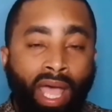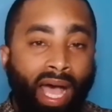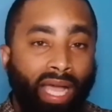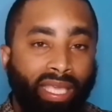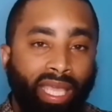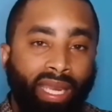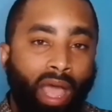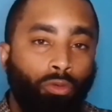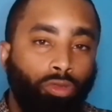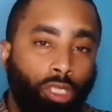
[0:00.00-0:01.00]
Again,
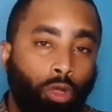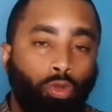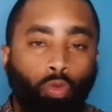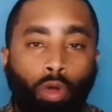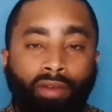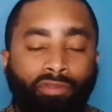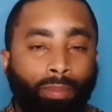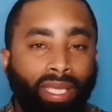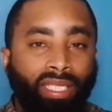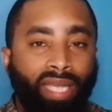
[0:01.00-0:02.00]
I chose one
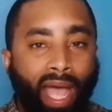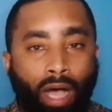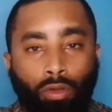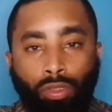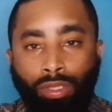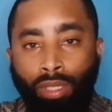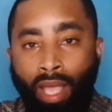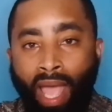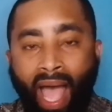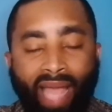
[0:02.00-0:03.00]
from each house.
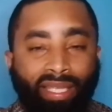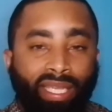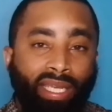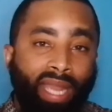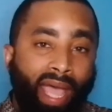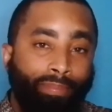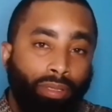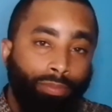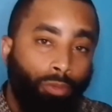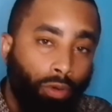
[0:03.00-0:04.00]
I did not
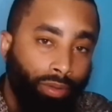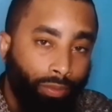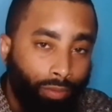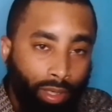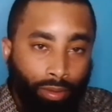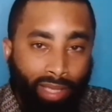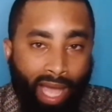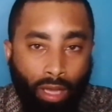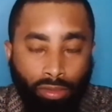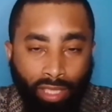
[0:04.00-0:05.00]
put more than one on the
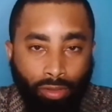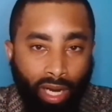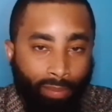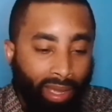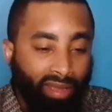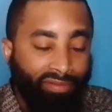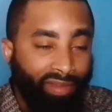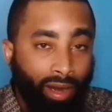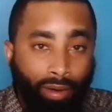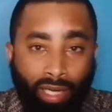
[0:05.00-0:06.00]
house. I tried to make it
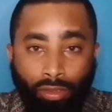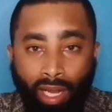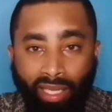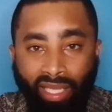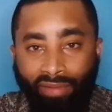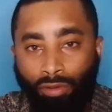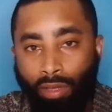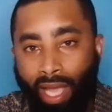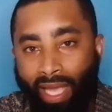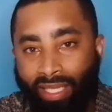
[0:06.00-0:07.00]
fair, and I tried to give you
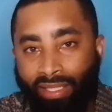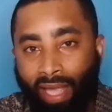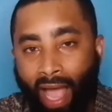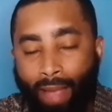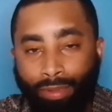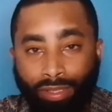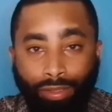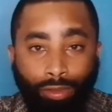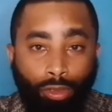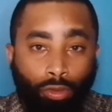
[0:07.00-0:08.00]
guys options
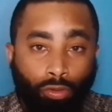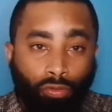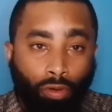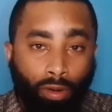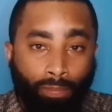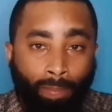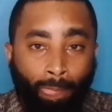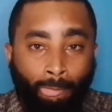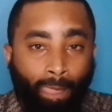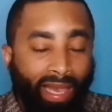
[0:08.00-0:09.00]
to choose from.
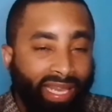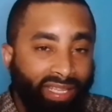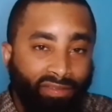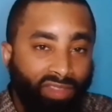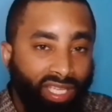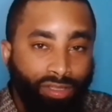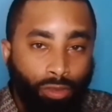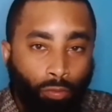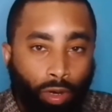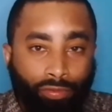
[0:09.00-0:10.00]
Any of these
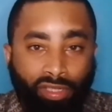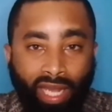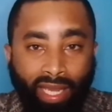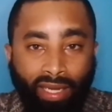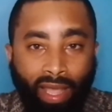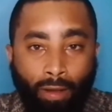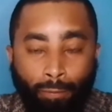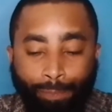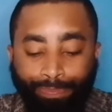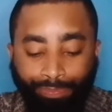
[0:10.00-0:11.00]
are worth checking
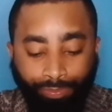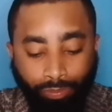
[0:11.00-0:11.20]
out.